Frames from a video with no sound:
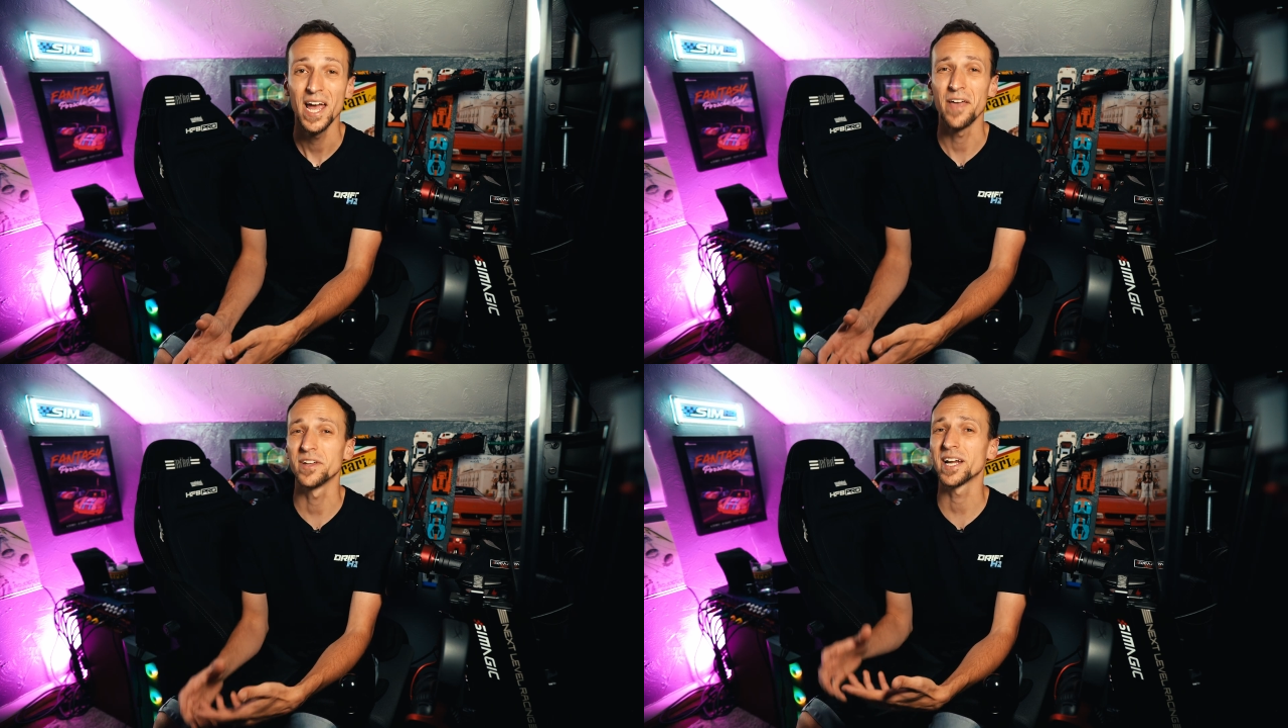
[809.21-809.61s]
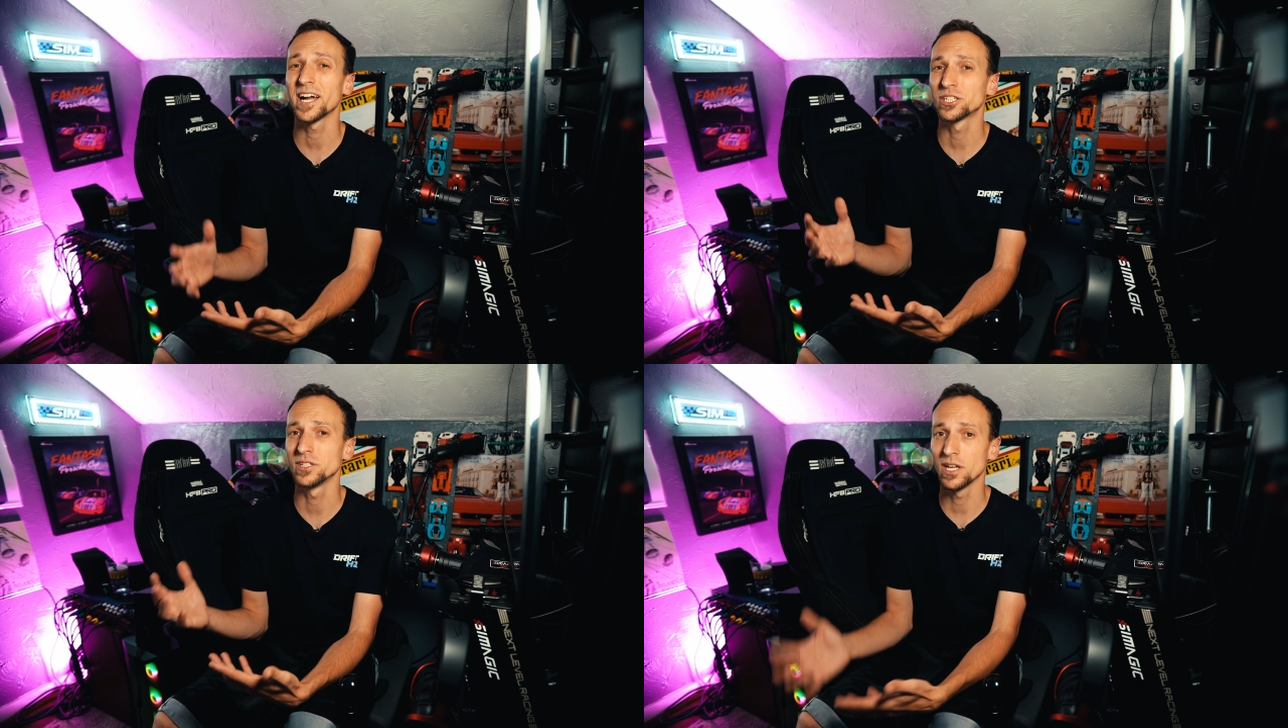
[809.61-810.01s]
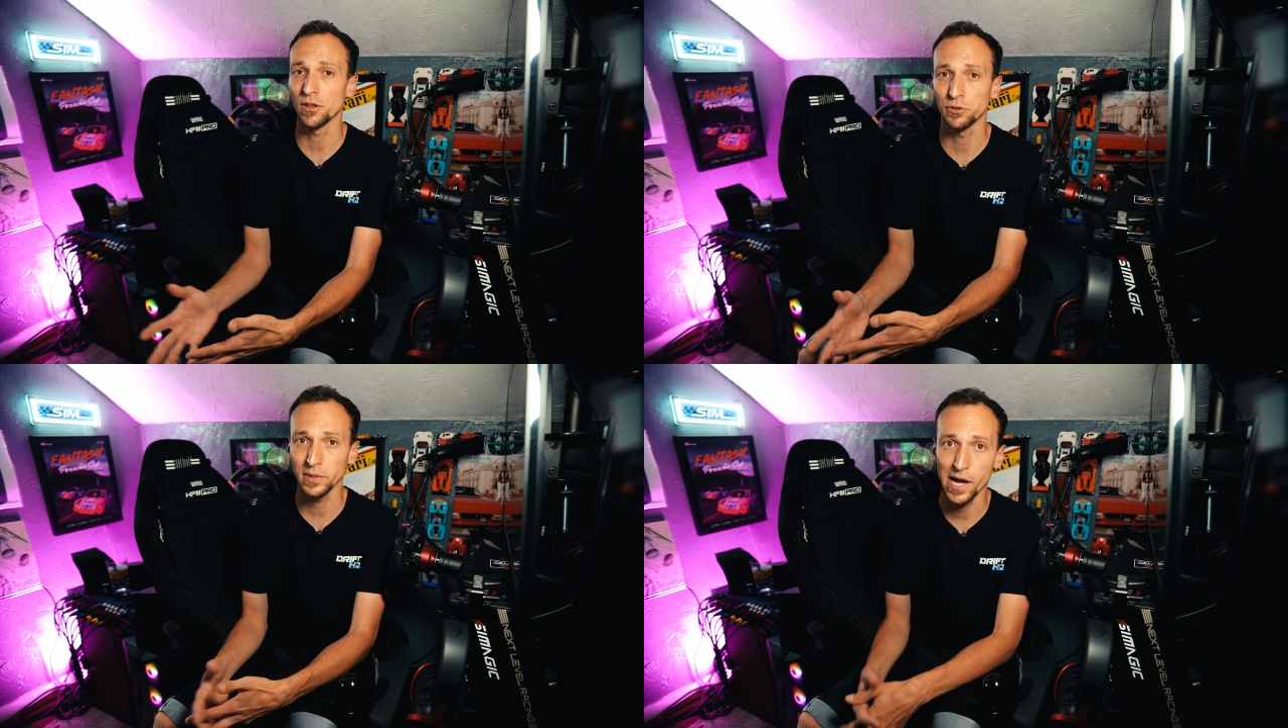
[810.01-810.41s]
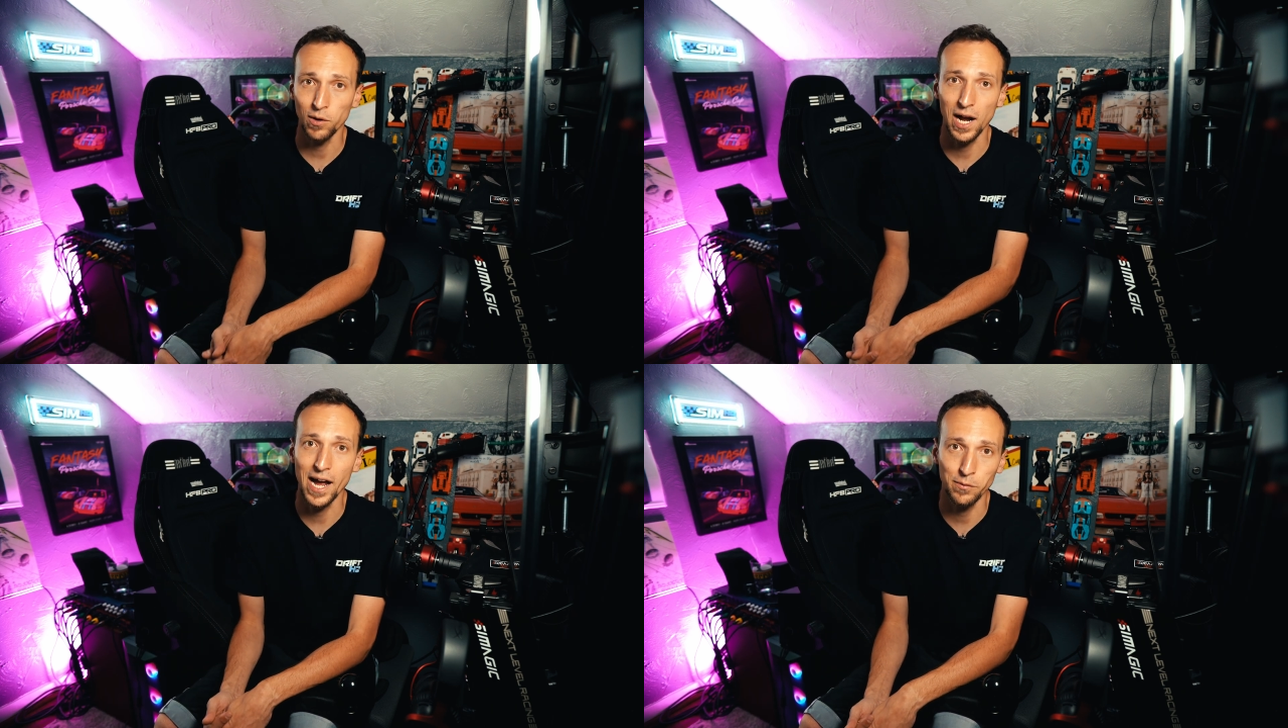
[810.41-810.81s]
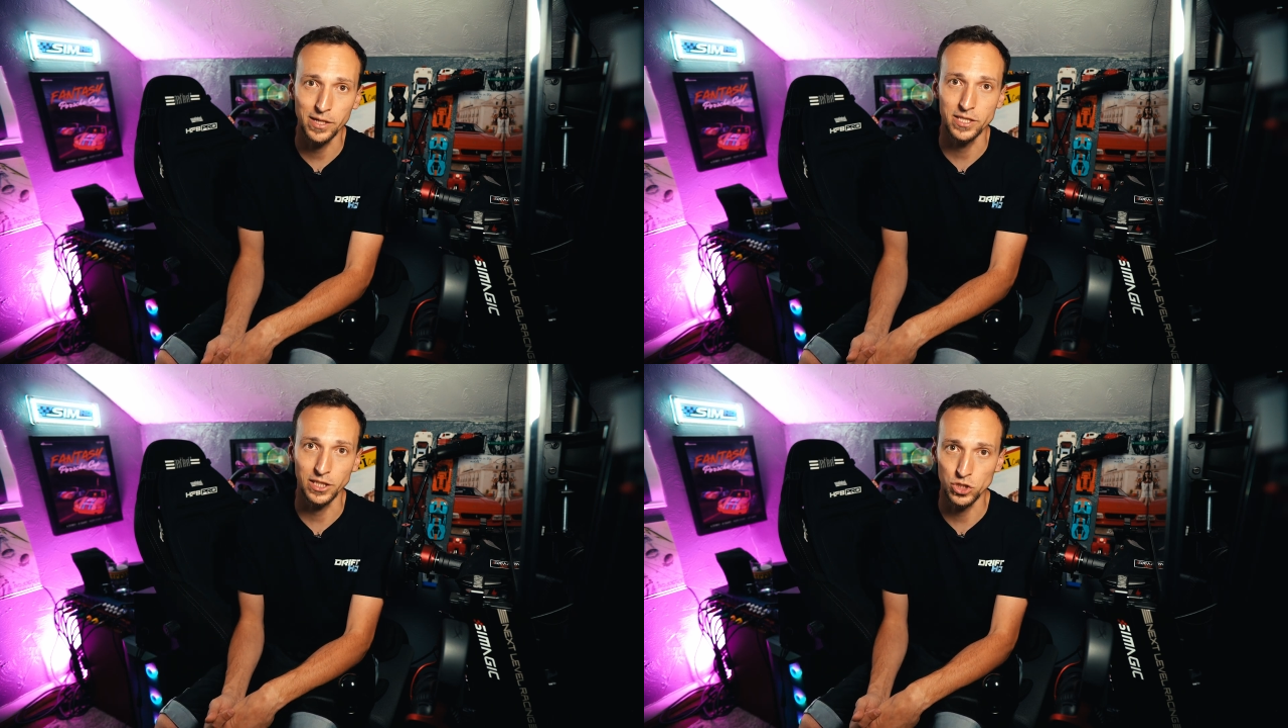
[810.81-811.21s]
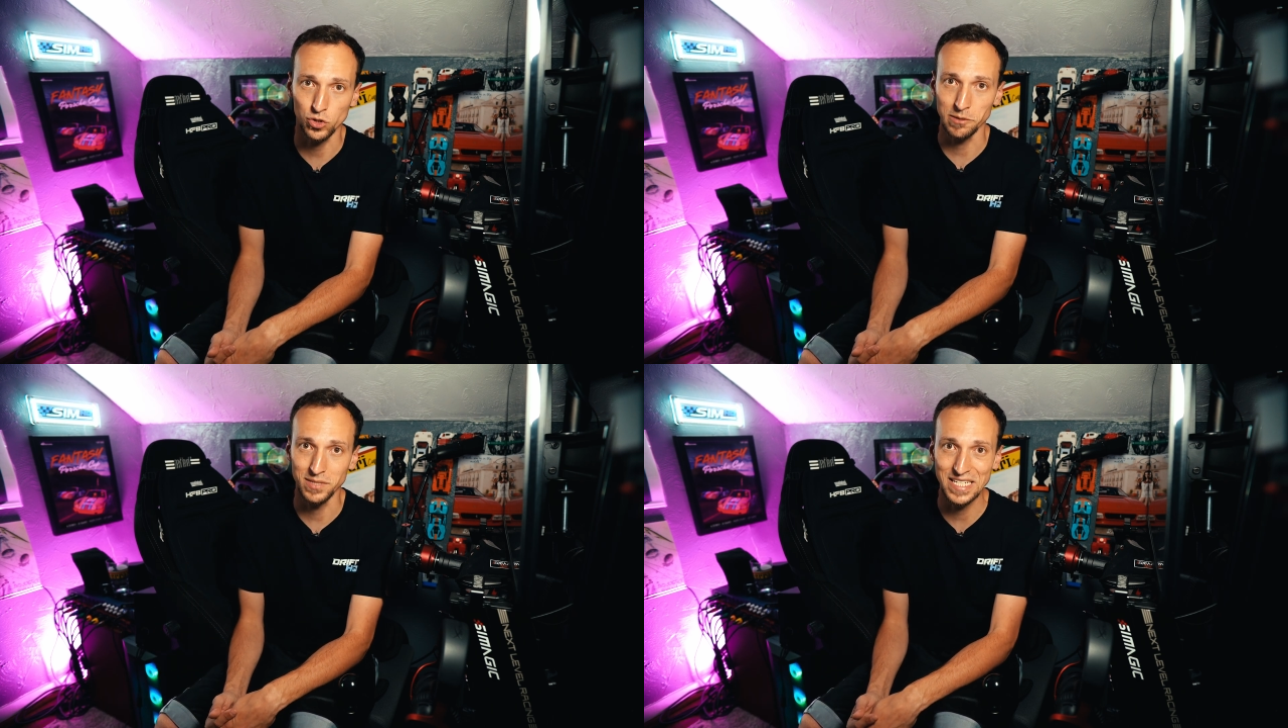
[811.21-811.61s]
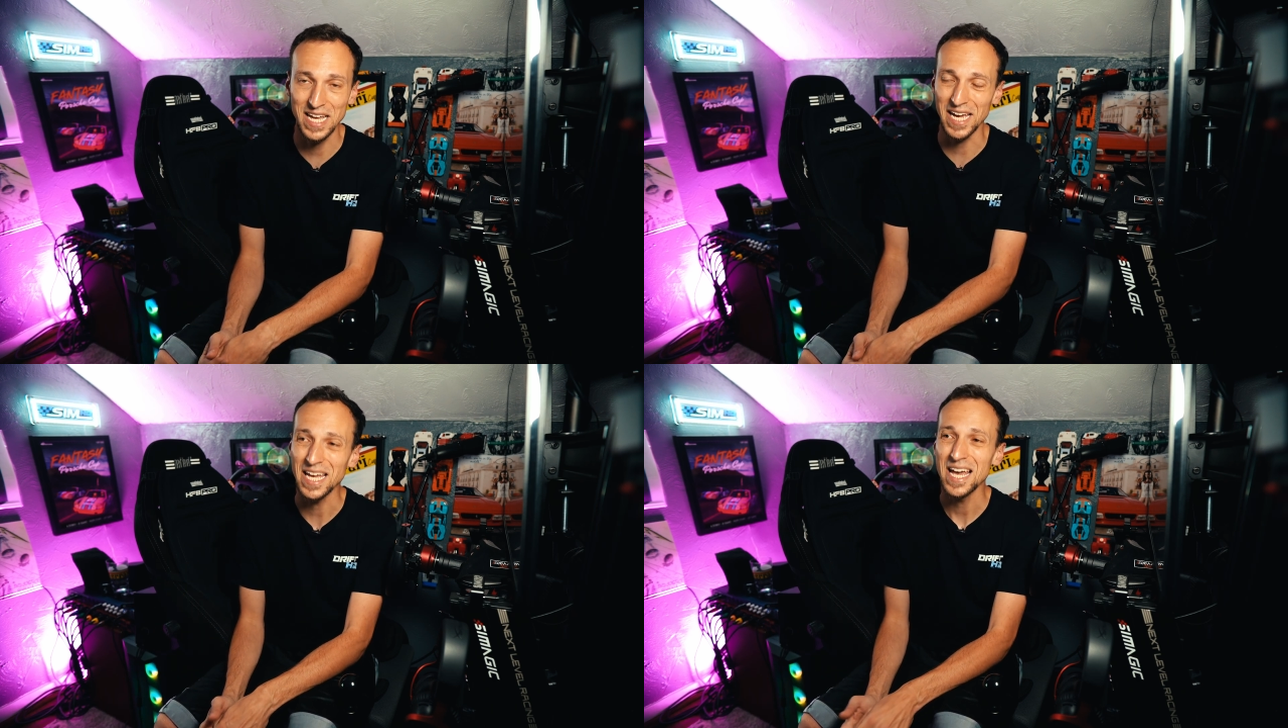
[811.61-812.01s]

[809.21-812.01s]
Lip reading: and then I actually did a 3-hour iRacing stream today.